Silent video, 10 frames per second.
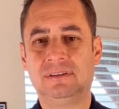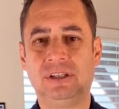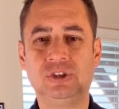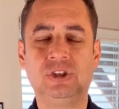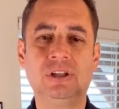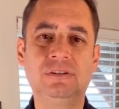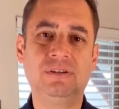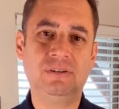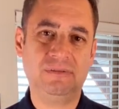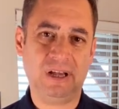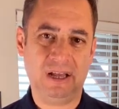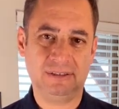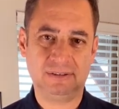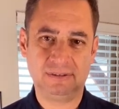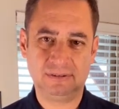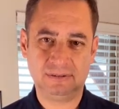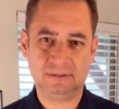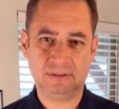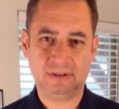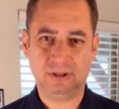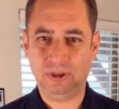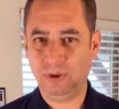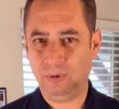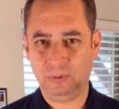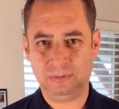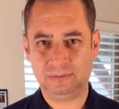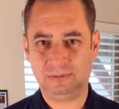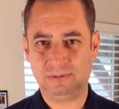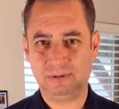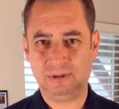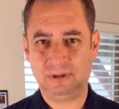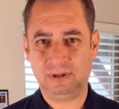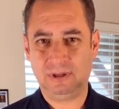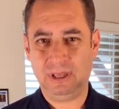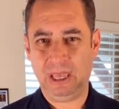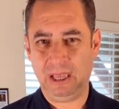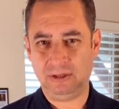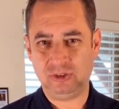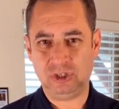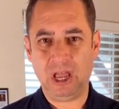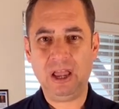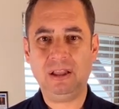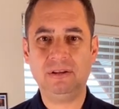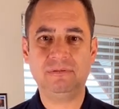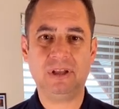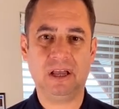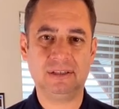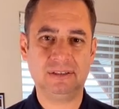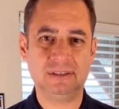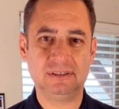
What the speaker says: the children of God, you, a child of God,